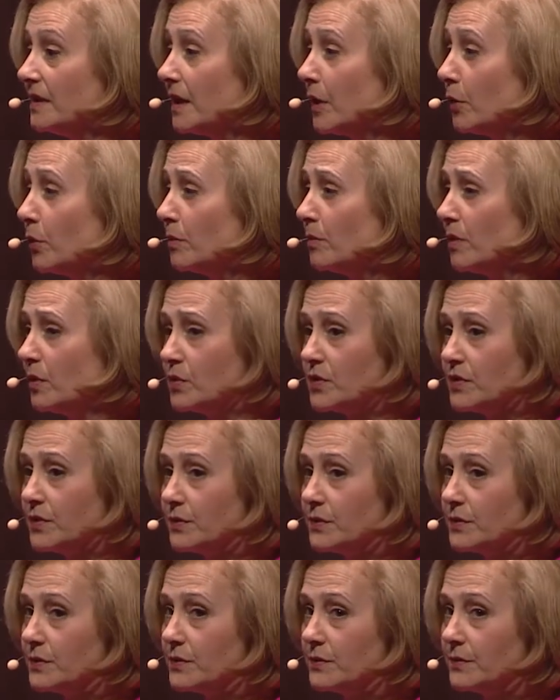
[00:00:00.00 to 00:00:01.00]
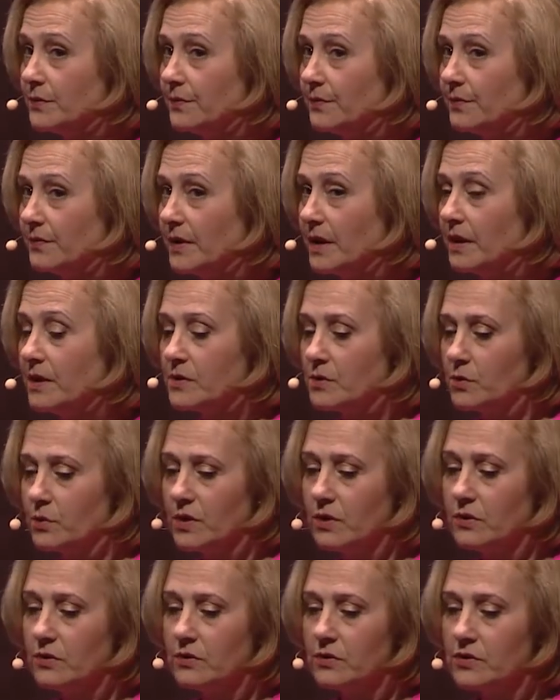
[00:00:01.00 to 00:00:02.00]
in our emotions. So
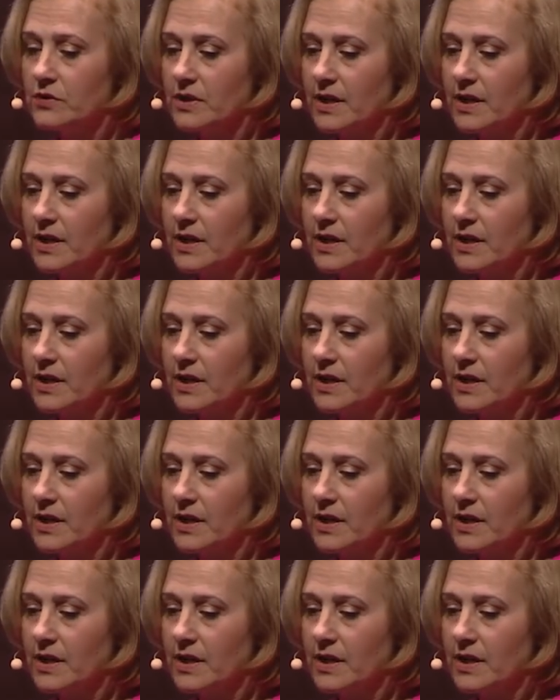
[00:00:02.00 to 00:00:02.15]
a good